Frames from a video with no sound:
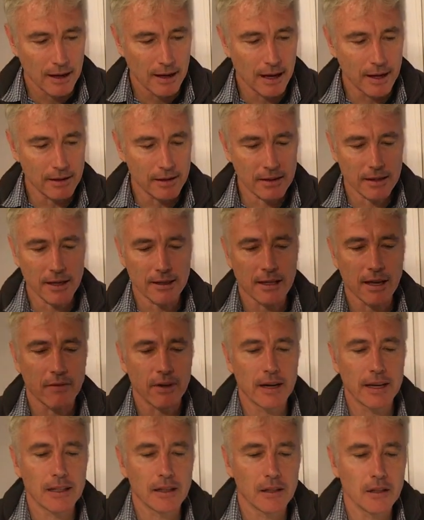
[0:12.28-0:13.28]
And just let's have a
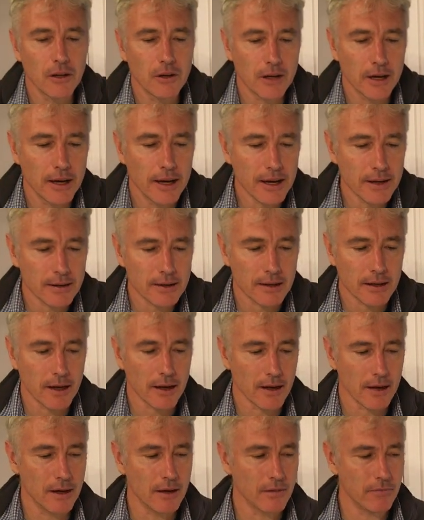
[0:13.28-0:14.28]
little look at it.
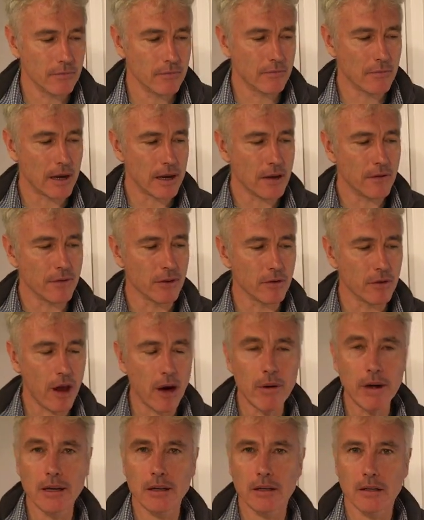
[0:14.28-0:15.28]
Many of you know
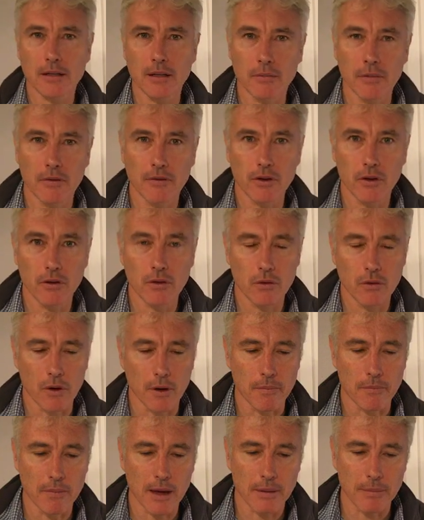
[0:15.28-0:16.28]
it, some of you
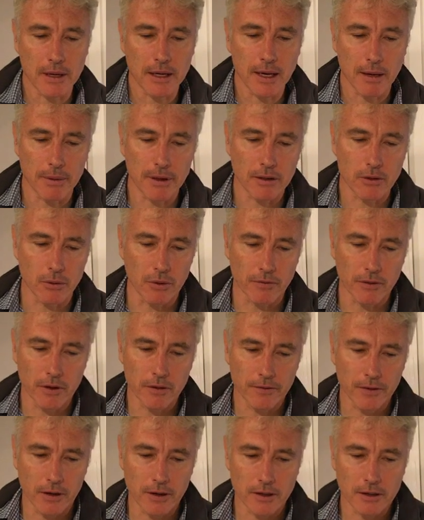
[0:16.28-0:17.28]
may be coming to it for the
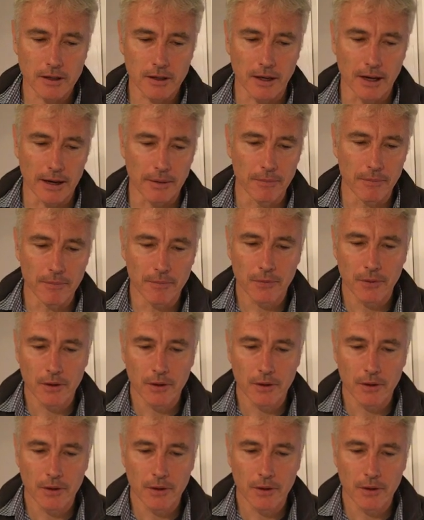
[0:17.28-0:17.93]
first time.